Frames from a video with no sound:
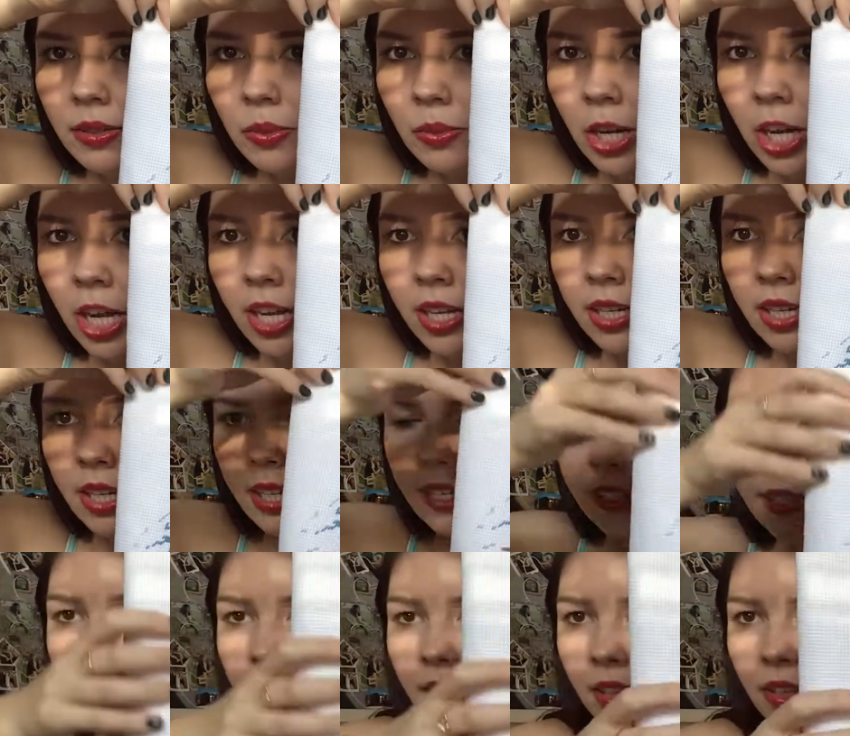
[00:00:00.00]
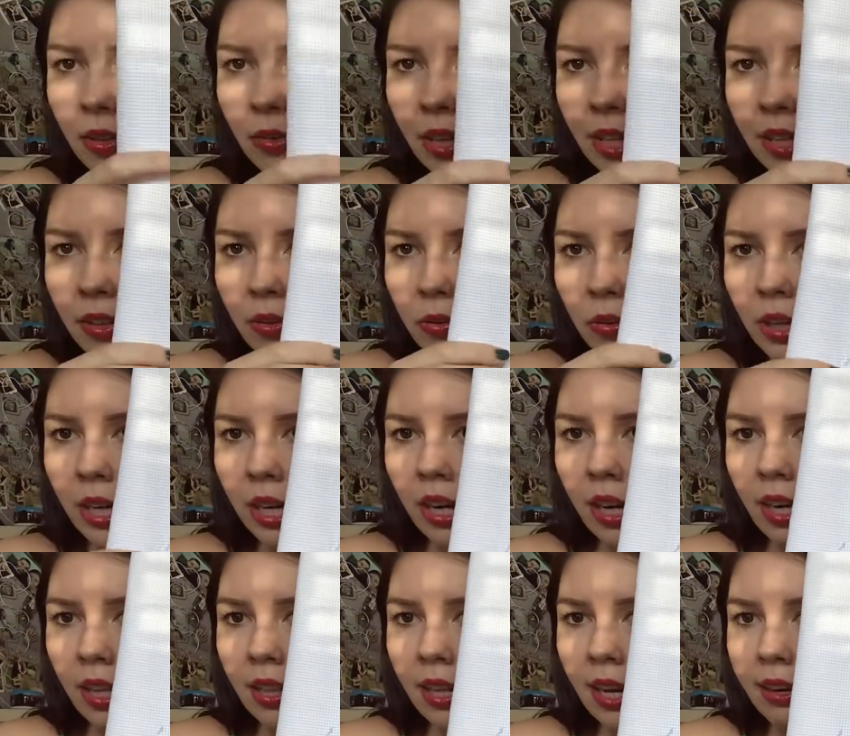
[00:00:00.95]
one is another one
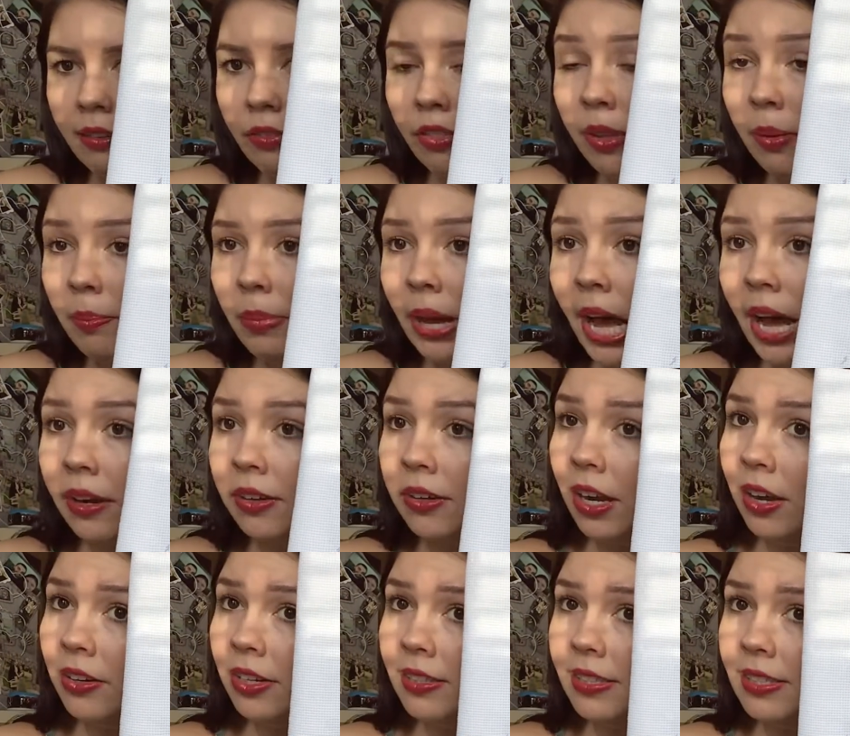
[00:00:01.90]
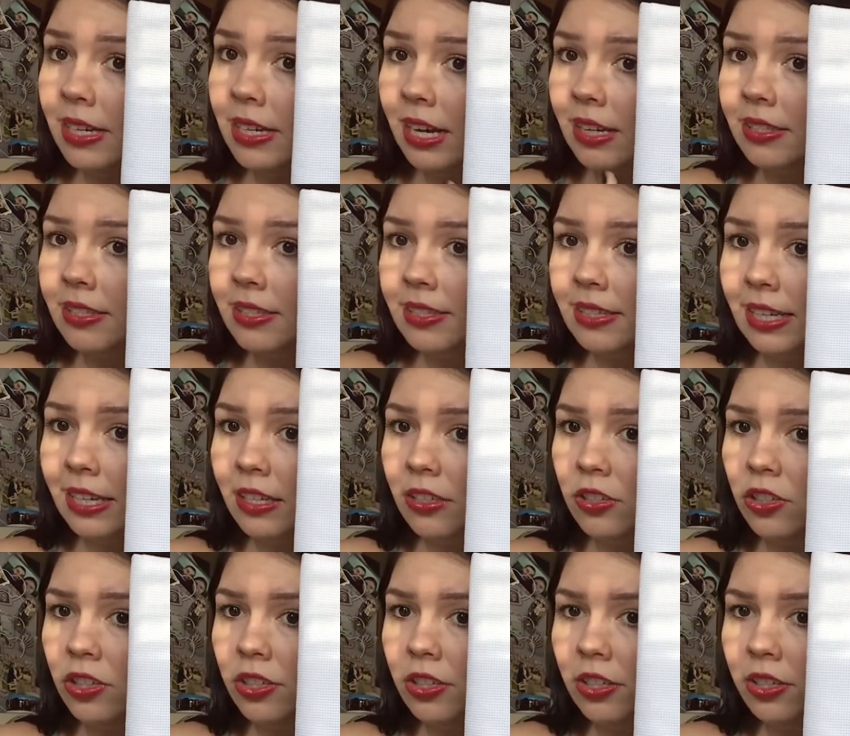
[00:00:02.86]
where a lot of the background is not
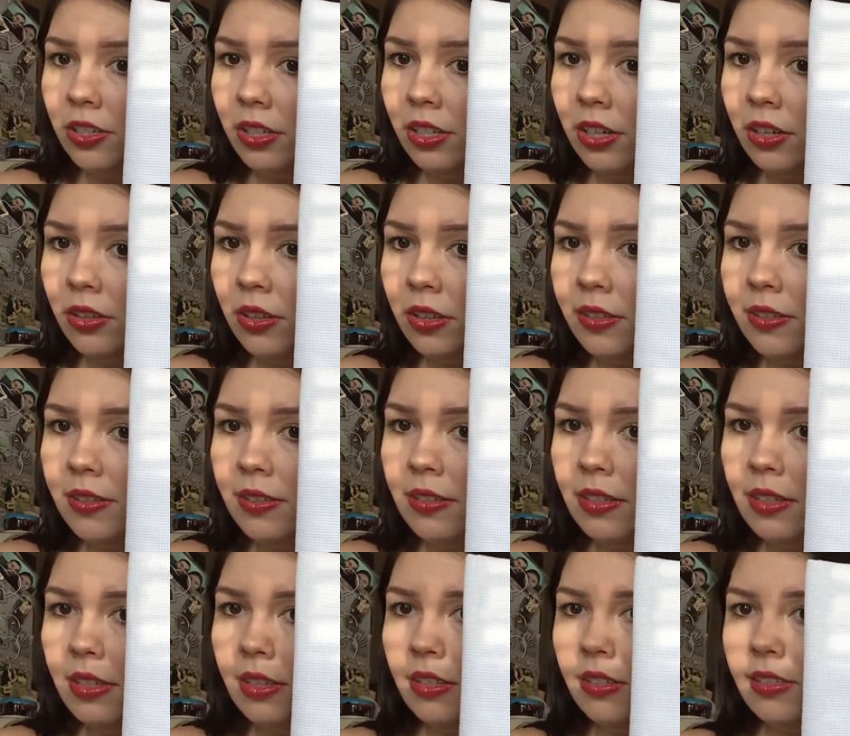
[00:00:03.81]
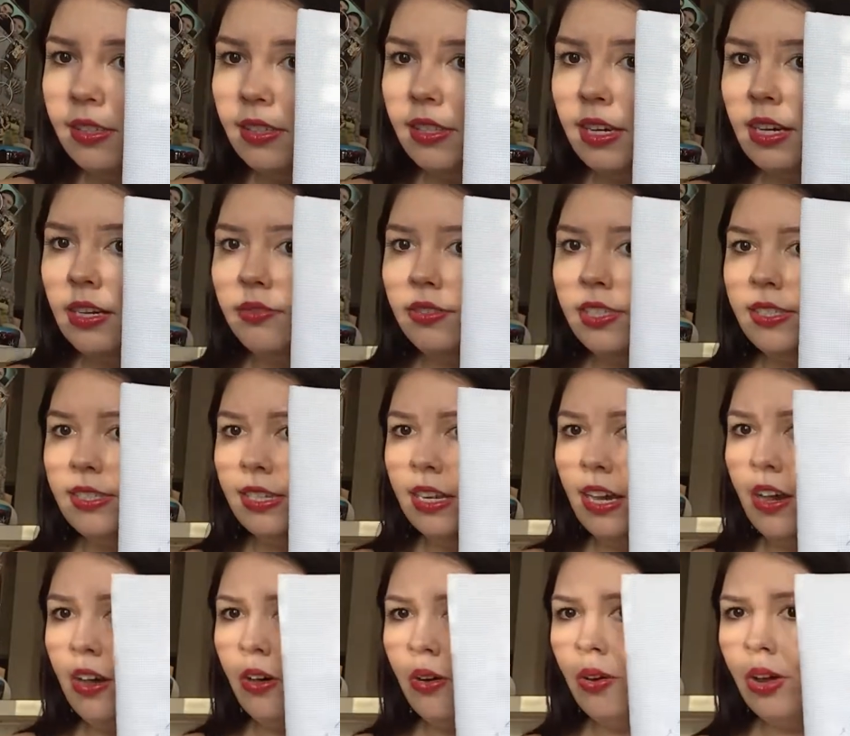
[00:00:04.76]
stitched. You know, there's a lot of
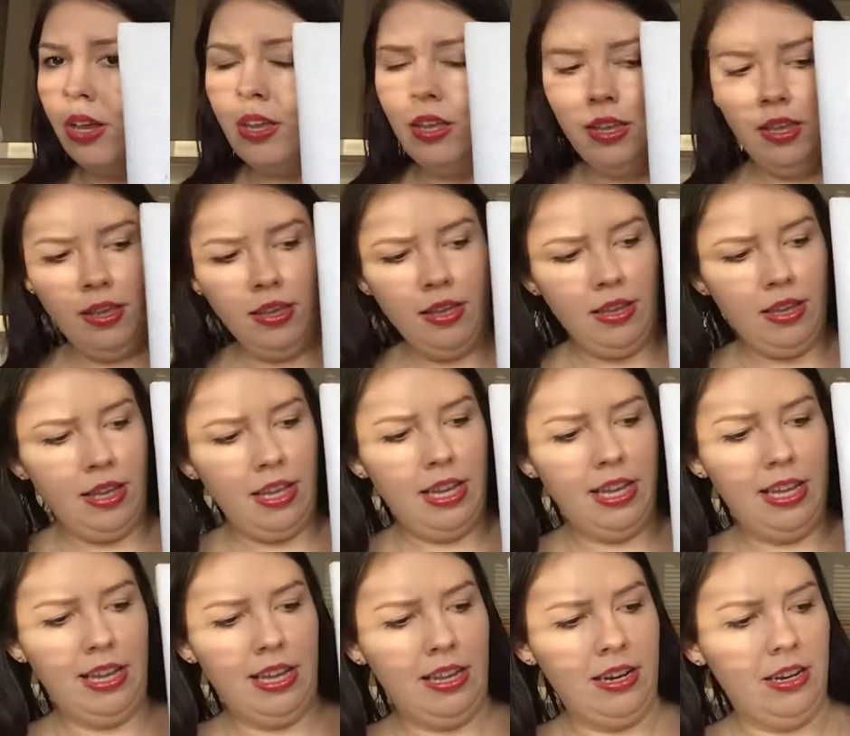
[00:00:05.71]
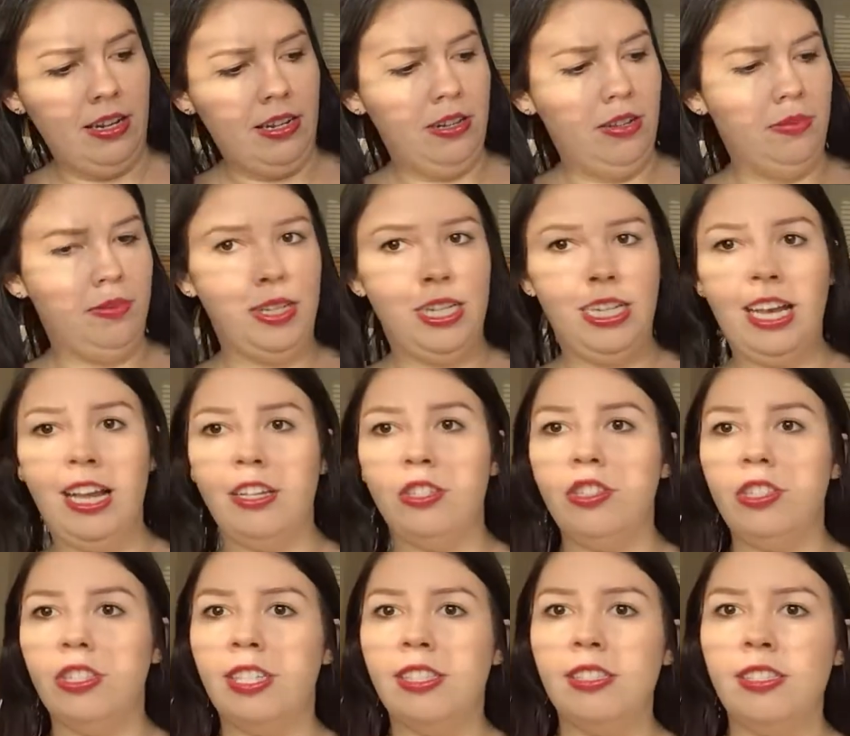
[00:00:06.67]
snow, and oh my
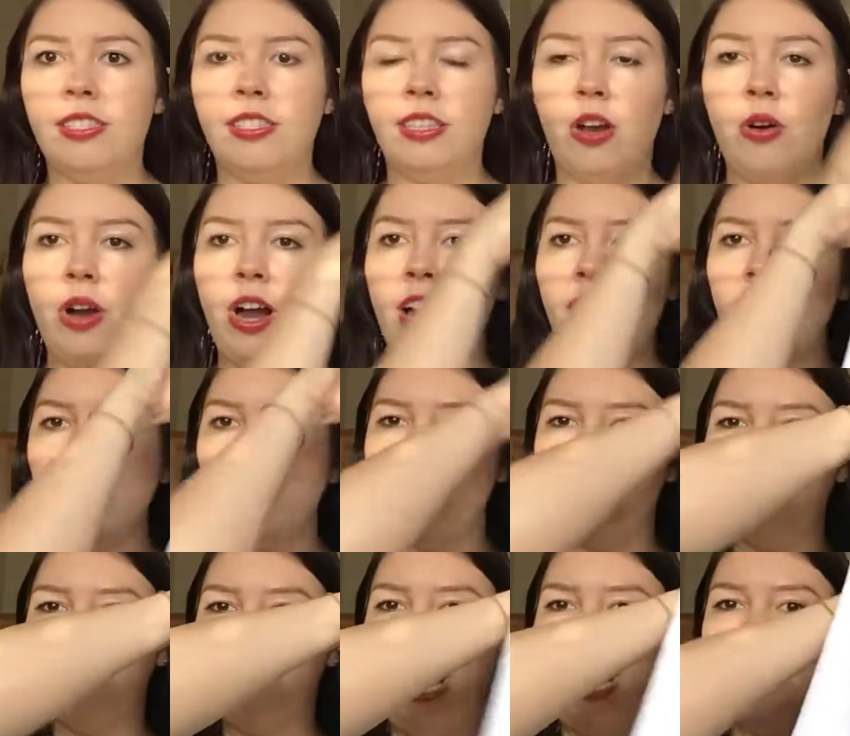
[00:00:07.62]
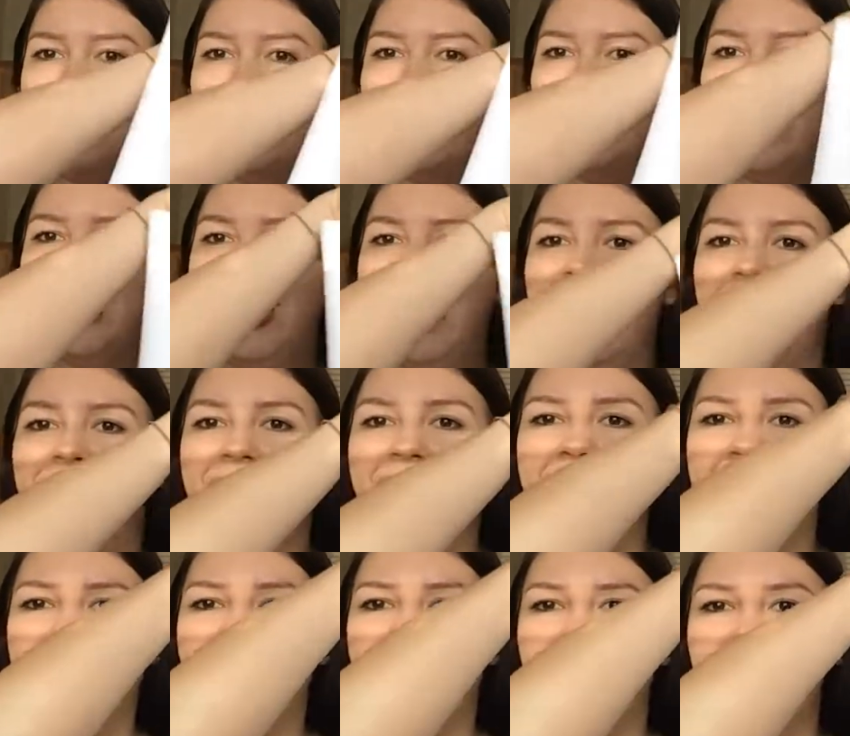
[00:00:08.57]
gosh, it's so hard to wrangle
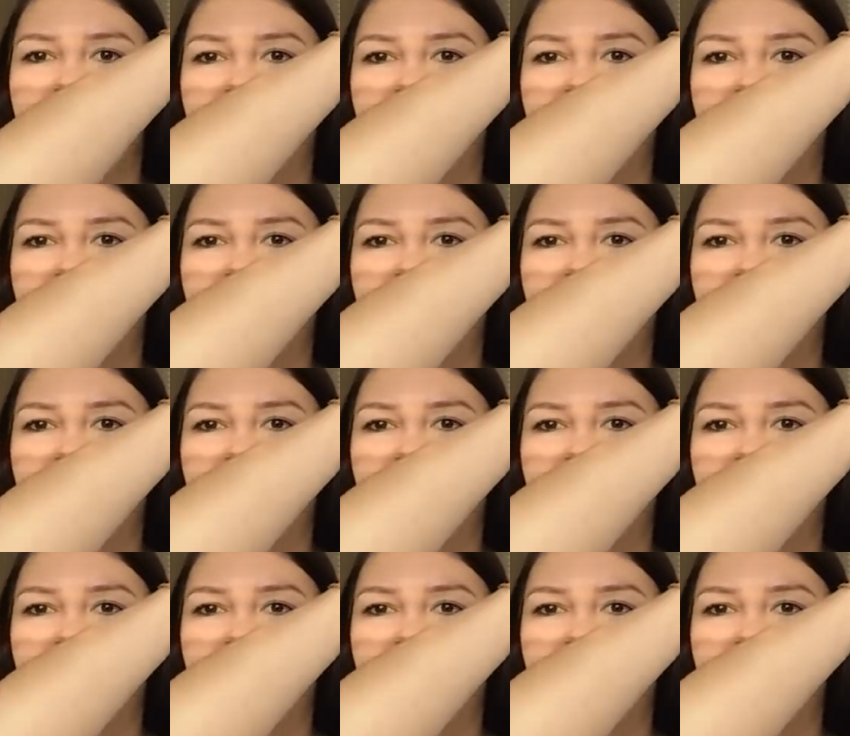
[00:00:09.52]
this.